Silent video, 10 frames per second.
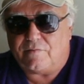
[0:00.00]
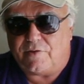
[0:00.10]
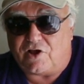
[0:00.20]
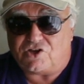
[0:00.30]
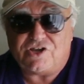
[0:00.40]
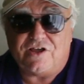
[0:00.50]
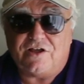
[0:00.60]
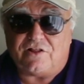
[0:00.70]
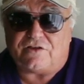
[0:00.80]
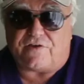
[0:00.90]
because
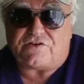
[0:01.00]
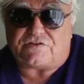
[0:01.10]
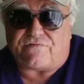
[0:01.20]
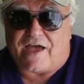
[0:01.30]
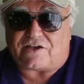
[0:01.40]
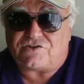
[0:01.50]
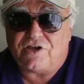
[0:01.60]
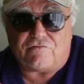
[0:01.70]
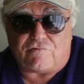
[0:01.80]
let's face the facts,